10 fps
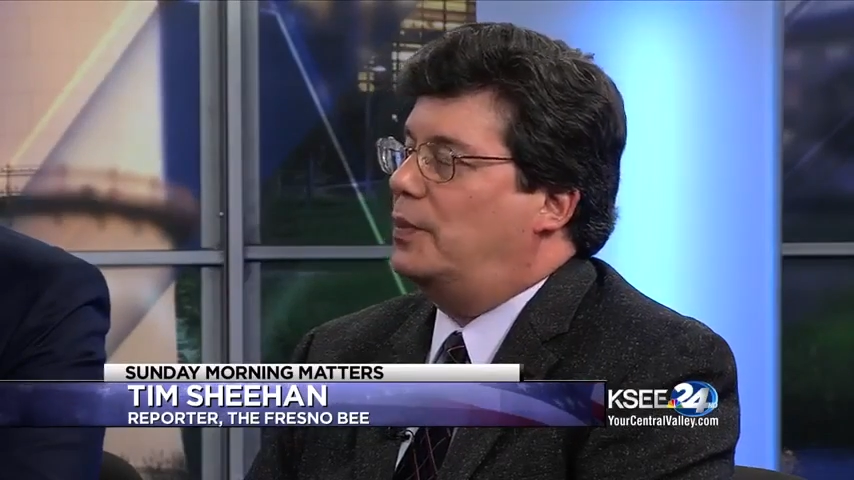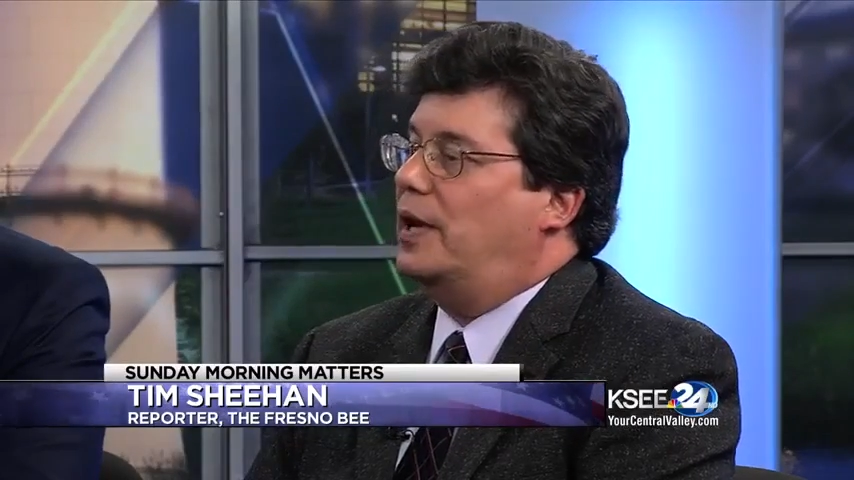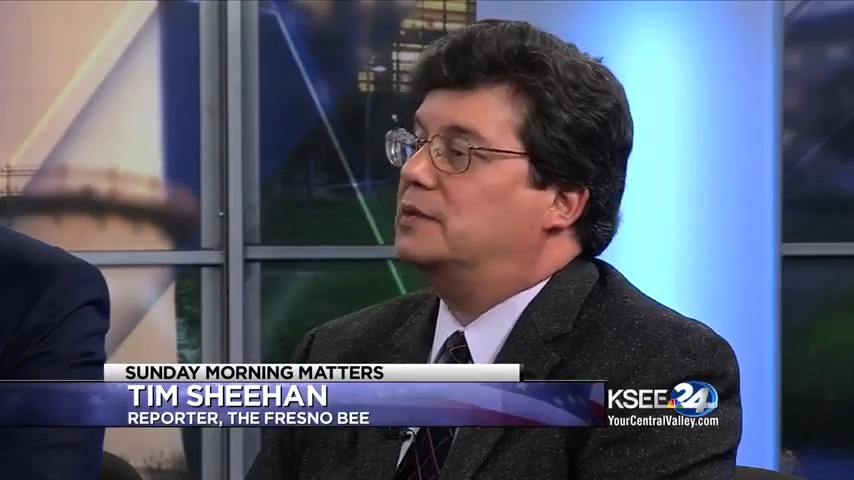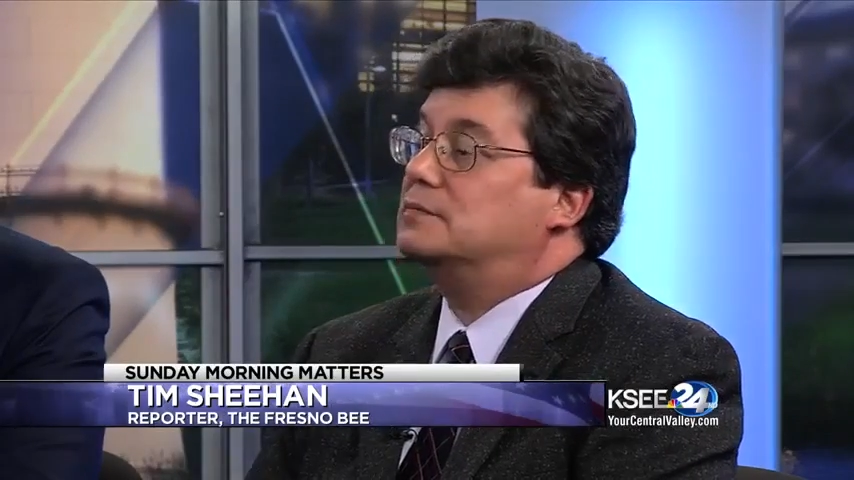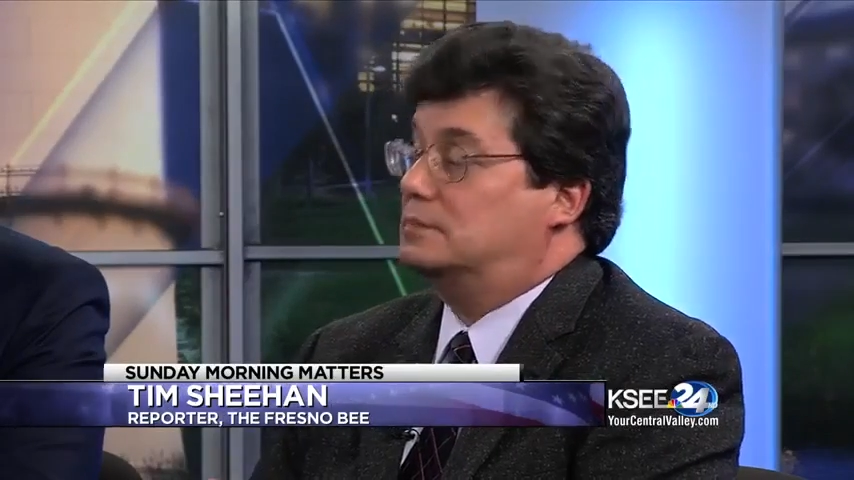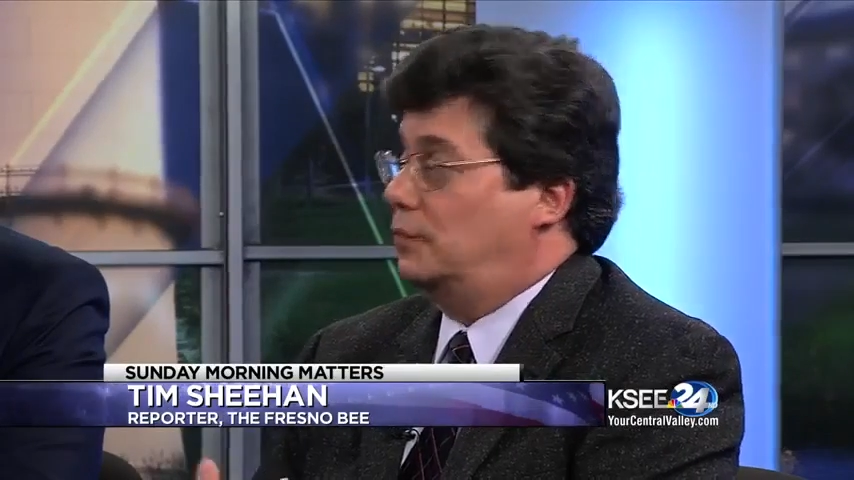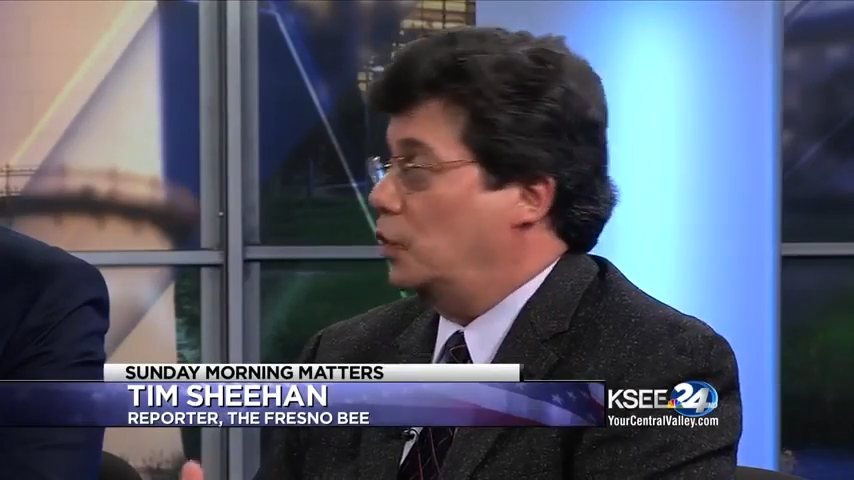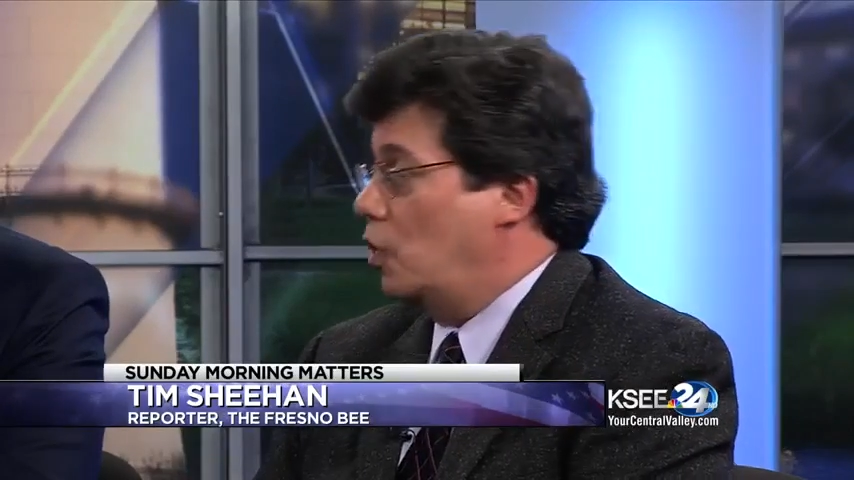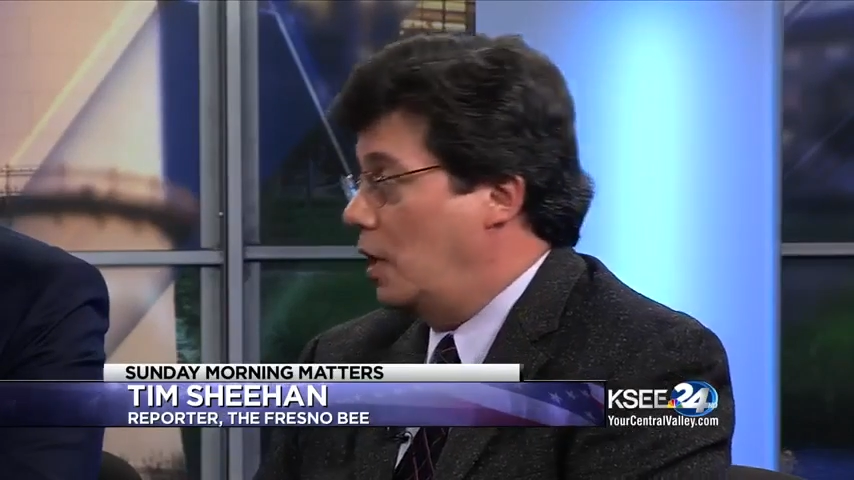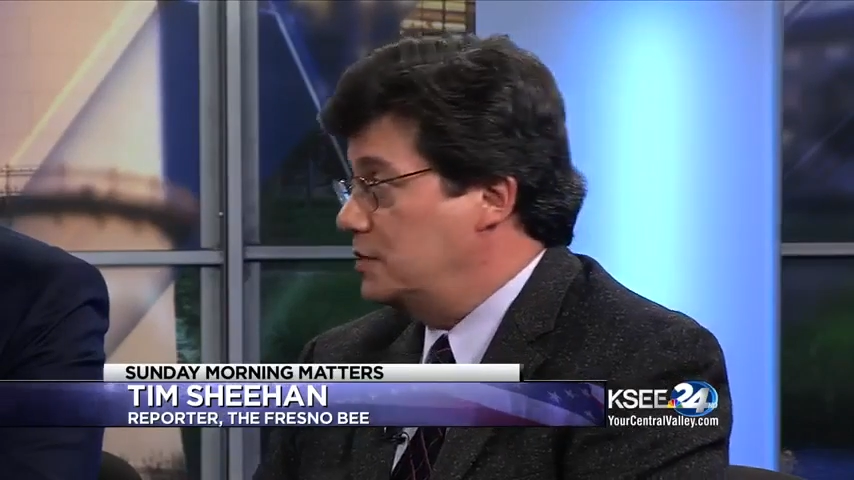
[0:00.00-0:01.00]
but
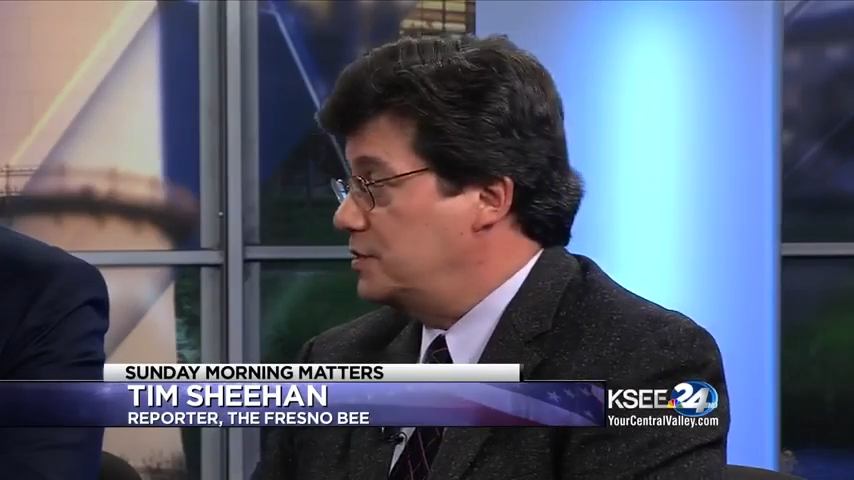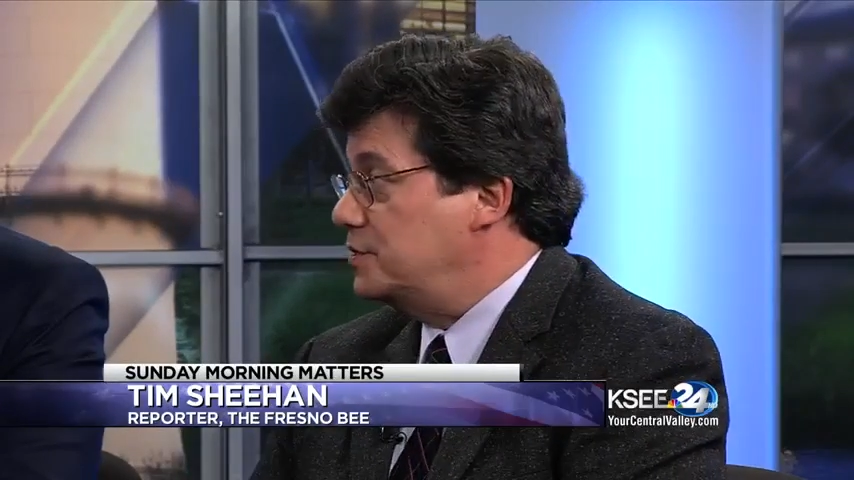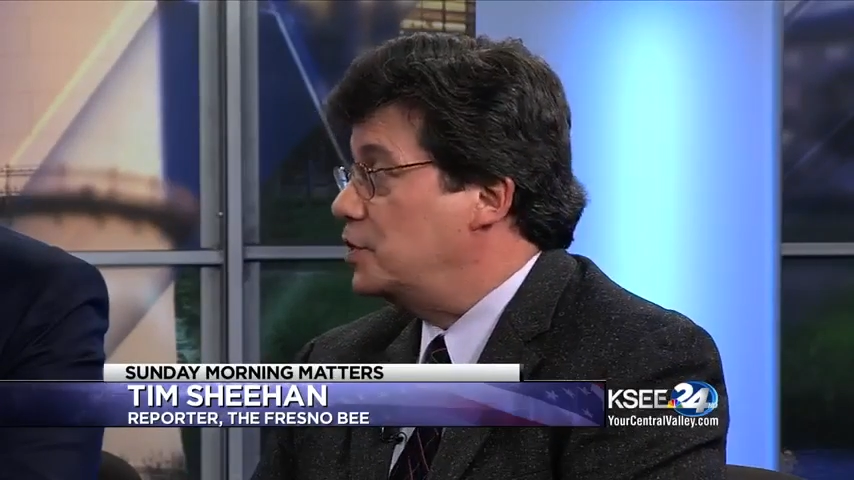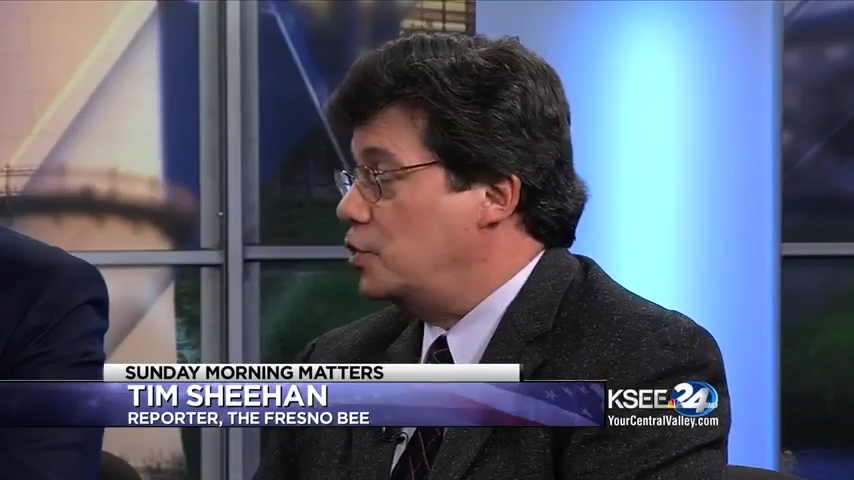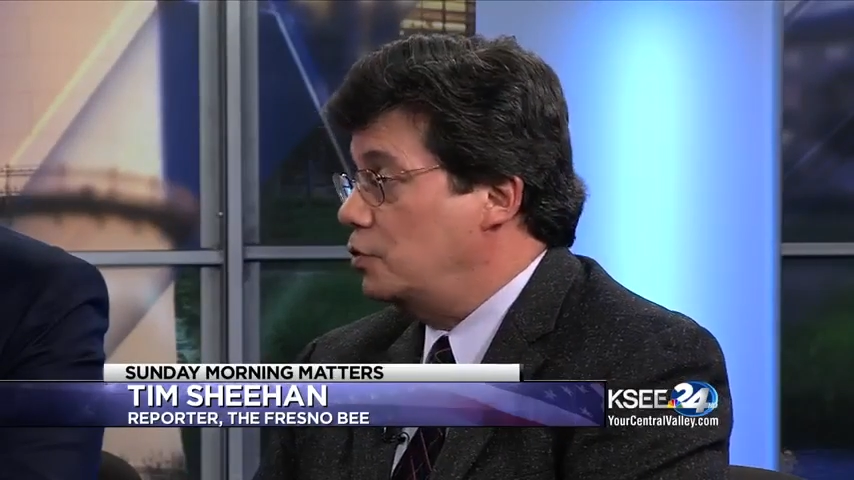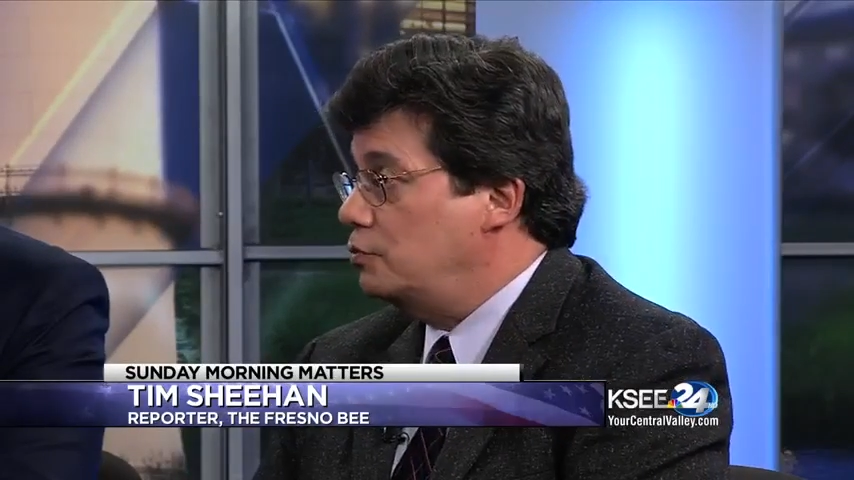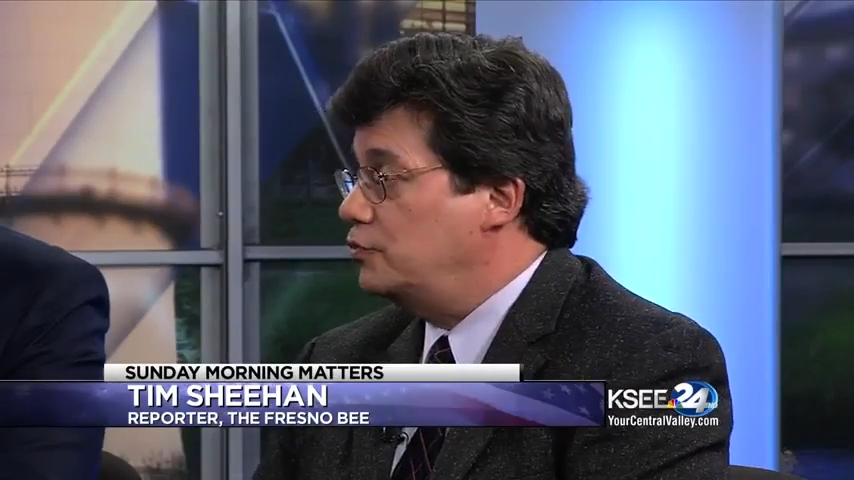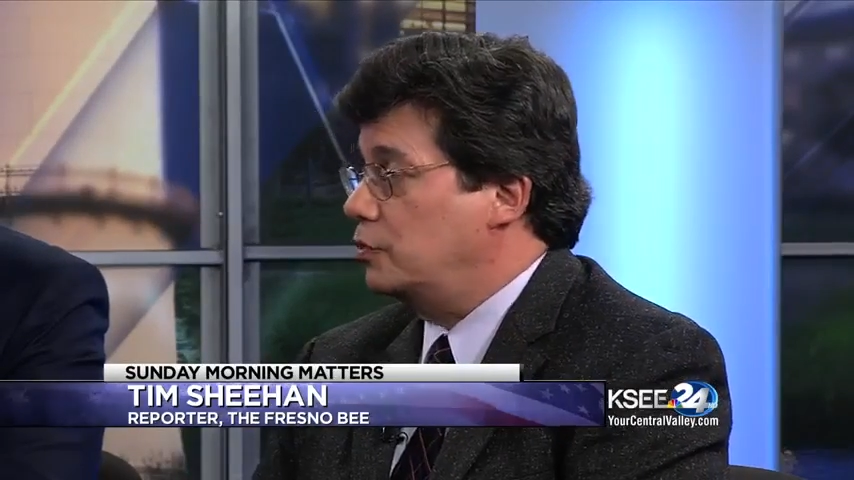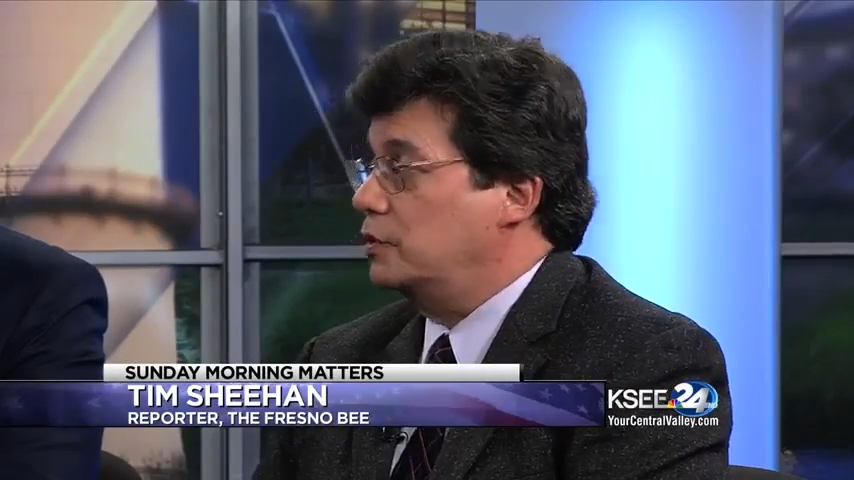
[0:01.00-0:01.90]
the cost is huge,